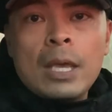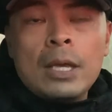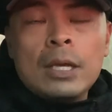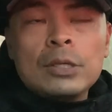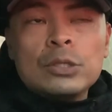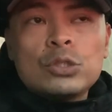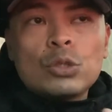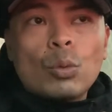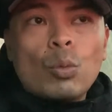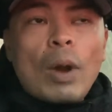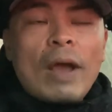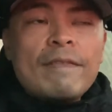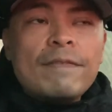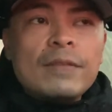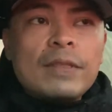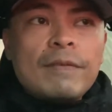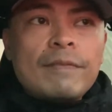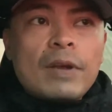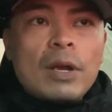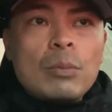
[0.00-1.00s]
So right
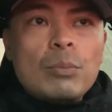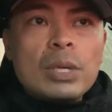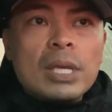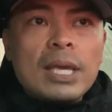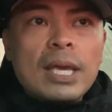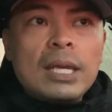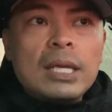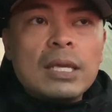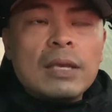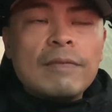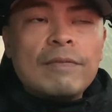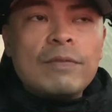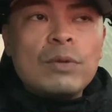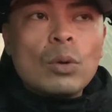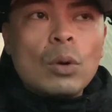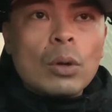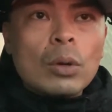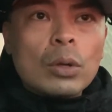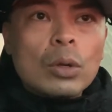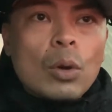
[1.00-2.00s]
from the very beginning, if
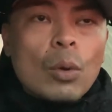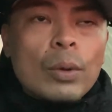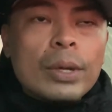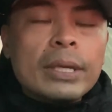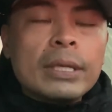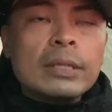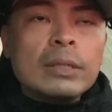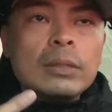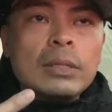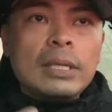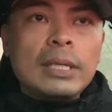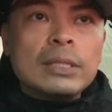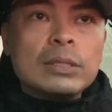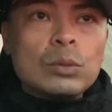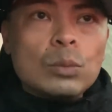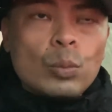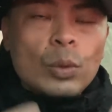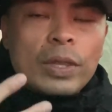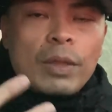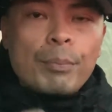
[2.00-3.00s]
you're going
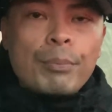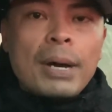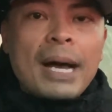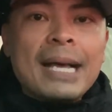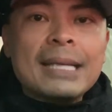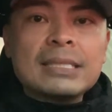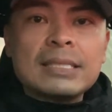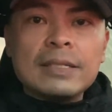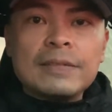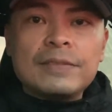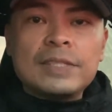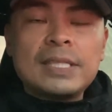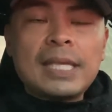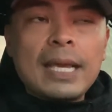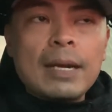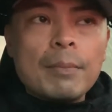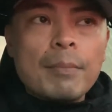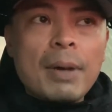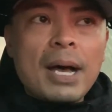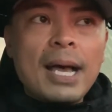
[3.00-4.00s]
in with a positive
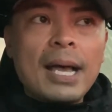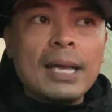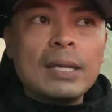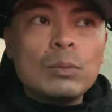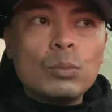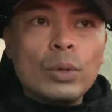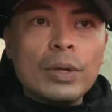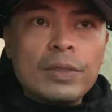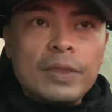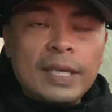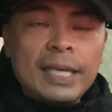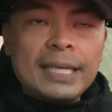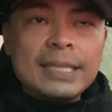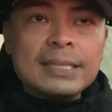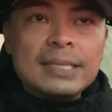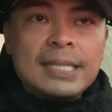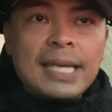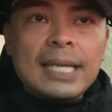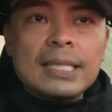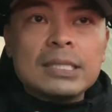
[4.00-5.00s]
state of mind, with the
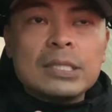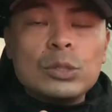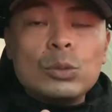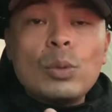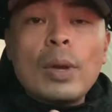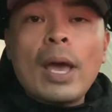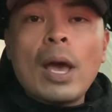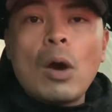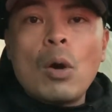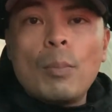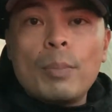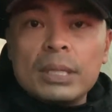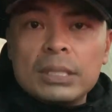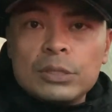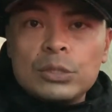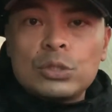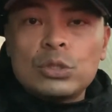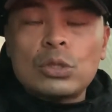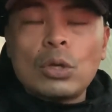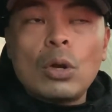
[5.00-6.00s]
intent to help
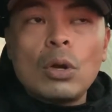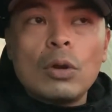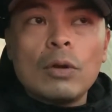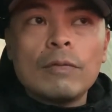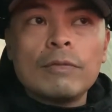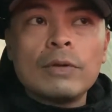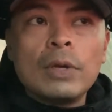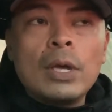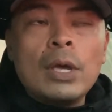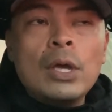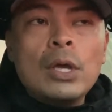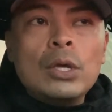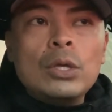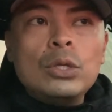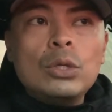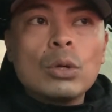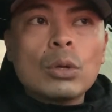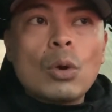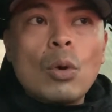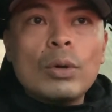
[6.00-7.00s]
and serve,
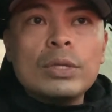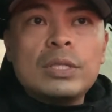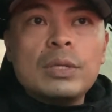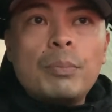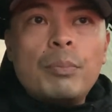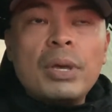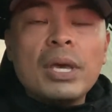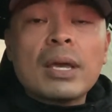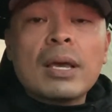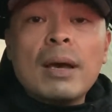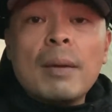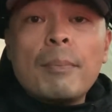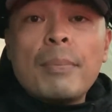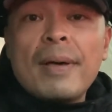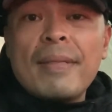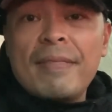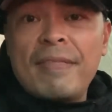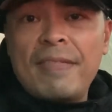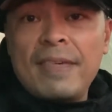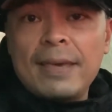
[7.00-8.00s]
you're going to pick up
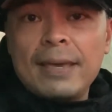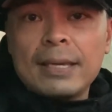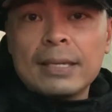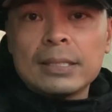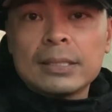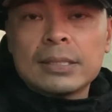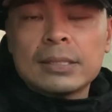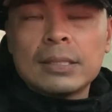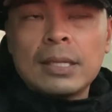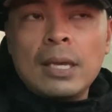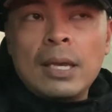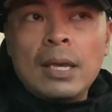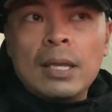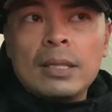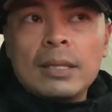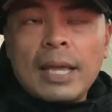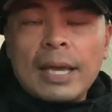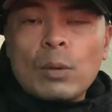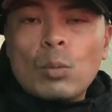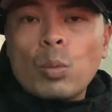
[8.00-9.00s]
on things
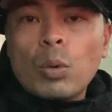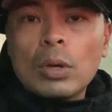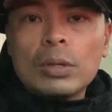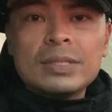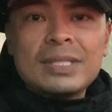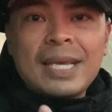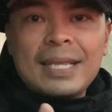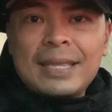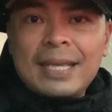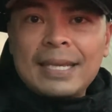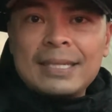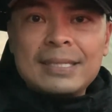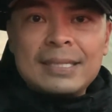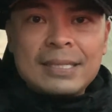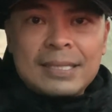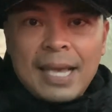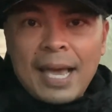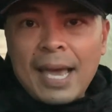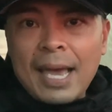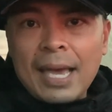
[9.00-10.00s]
like words that they
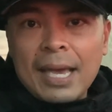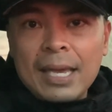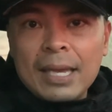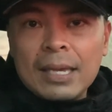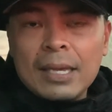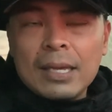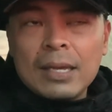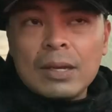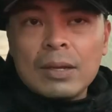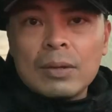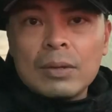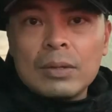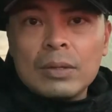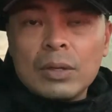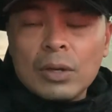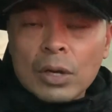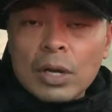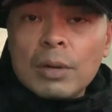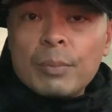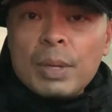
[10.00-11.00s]
say.
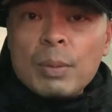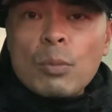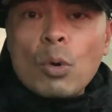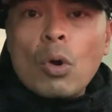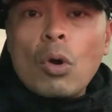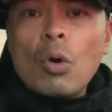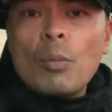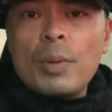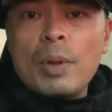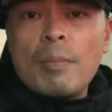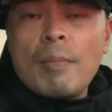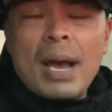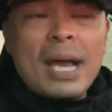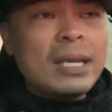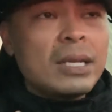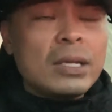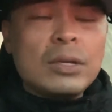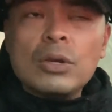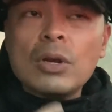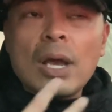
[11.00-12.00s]
You're going to be more
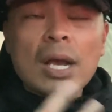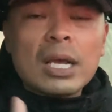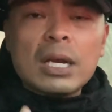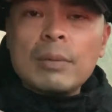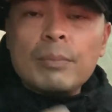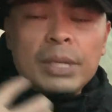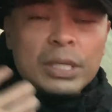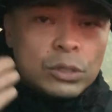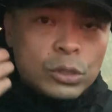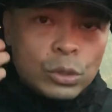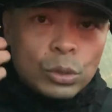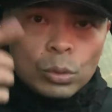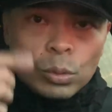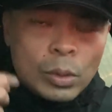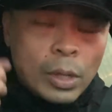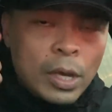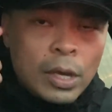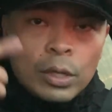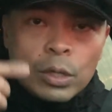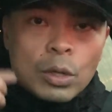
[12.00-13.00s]
open-minded. You're not going to be
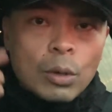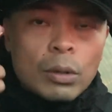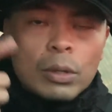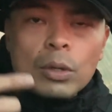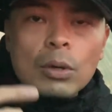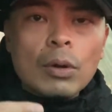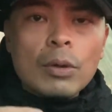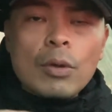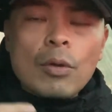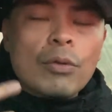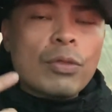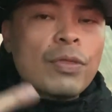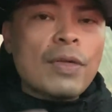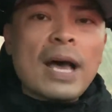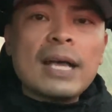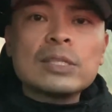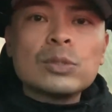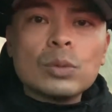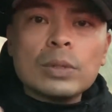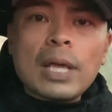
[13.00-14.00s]
too, your
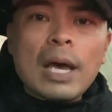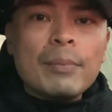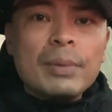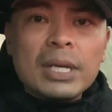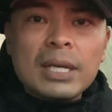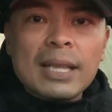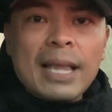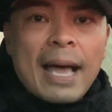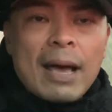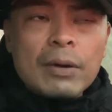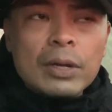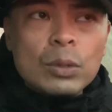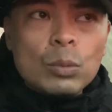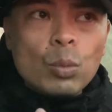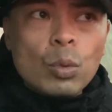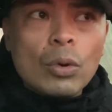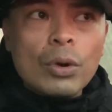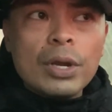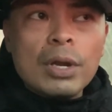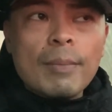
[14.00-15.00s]
thoughts will not be clouded,
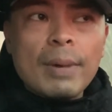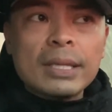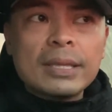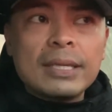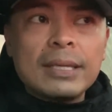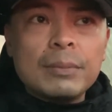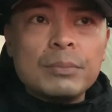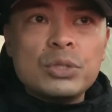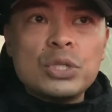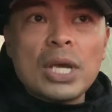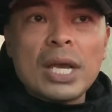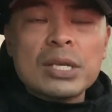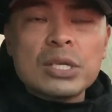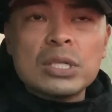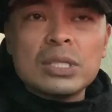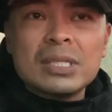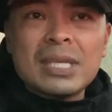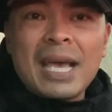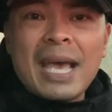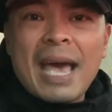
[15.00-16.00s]
worried about the
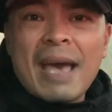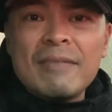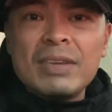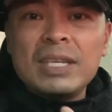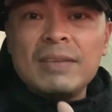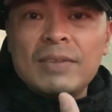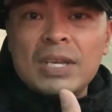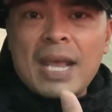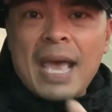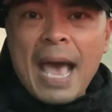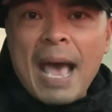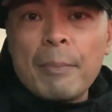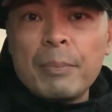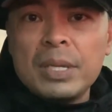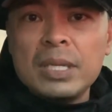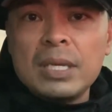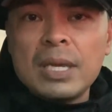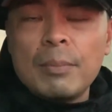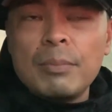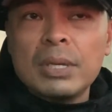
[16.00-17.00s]
objections that haven't even
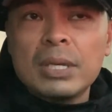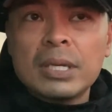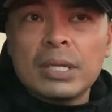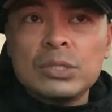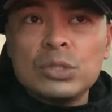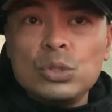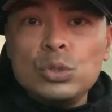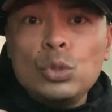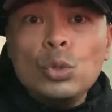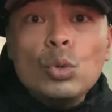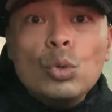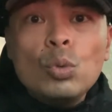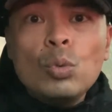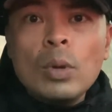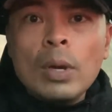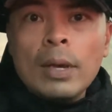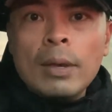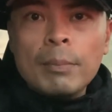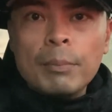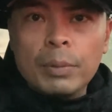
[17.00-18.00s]
happened yet, because you
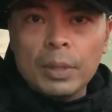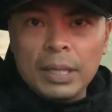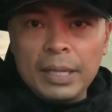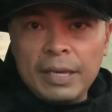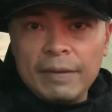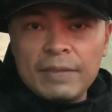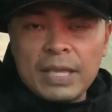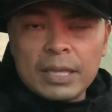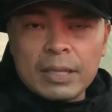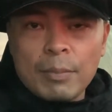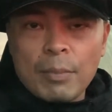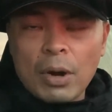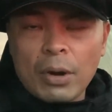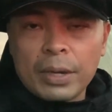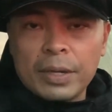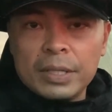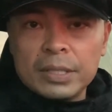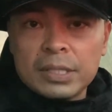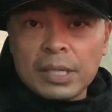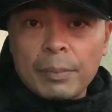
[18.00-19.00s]
believe that the
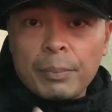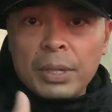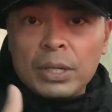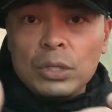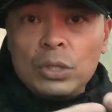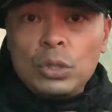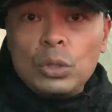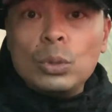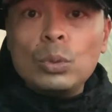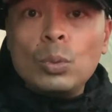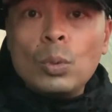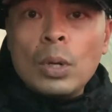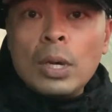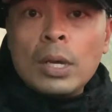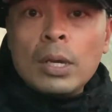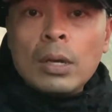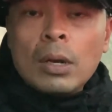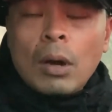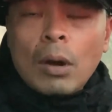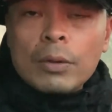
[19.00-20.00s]
market is up, and you
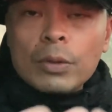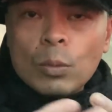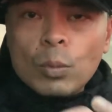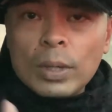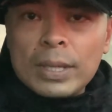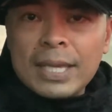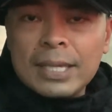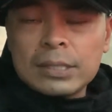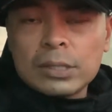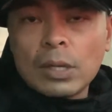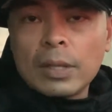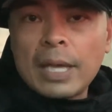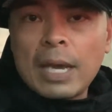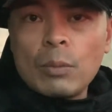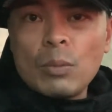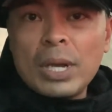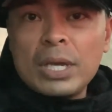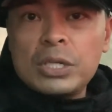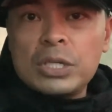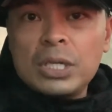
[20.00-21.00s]
are the one that saw
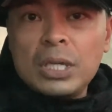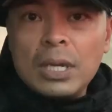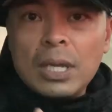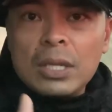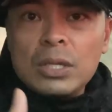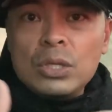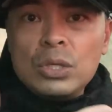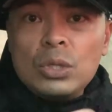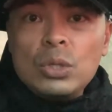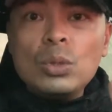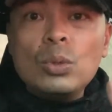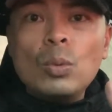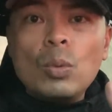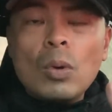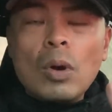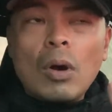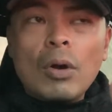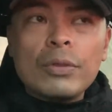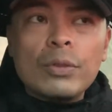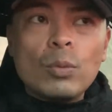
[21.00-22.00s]
that rate sheet, and
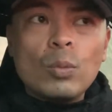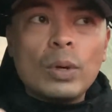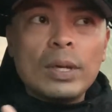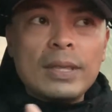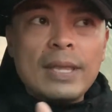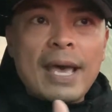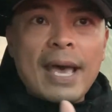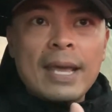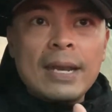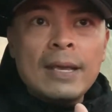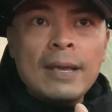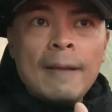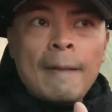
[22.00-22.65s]
you are the one that